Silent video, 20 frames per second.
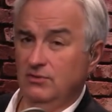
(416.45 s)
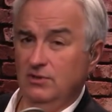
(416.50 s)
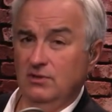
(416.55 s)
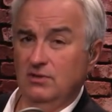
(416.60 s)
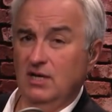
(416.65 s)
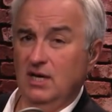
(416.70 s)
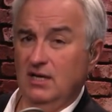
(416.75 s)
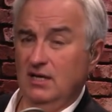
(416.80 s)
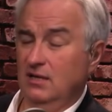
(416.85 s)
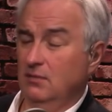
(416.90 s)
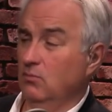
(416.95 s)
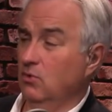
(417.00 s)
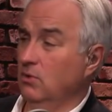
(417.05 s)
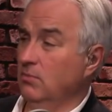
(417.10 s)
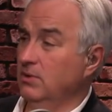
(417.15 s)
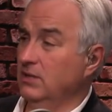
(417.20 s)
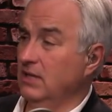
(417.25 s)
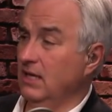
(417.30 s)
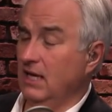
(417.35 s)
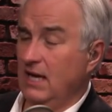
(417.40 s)
They're not anymore,
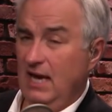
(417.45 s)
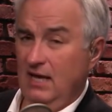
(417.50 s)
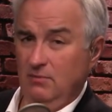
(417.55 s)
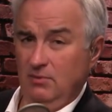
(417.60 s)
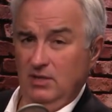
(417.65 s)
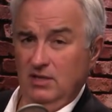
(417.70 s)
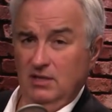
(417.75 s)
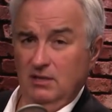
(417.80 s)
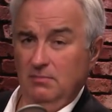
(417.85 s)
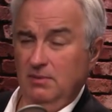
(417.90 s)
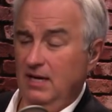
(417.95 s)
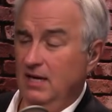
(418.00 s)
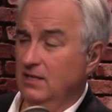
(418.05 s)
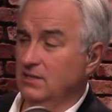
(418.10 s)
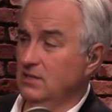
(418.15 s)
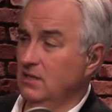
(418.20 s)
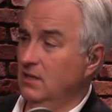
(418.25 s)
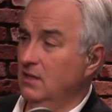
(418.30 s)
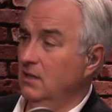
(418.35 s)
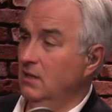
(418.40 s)
but they had been in the
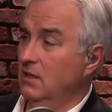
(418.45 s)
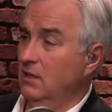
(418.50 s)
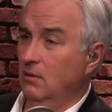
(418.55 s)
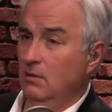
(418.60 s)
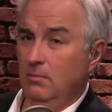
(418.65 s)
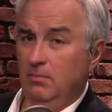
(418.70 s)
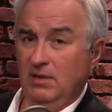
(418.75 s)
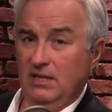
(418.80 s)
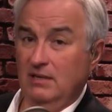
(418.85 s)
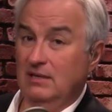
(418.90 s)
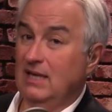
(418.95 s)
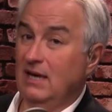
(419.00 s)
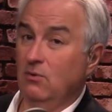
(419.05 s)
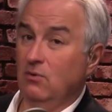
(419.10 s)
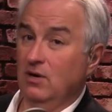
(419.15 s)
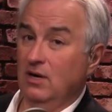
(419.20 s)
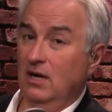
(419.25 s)
past. But they were.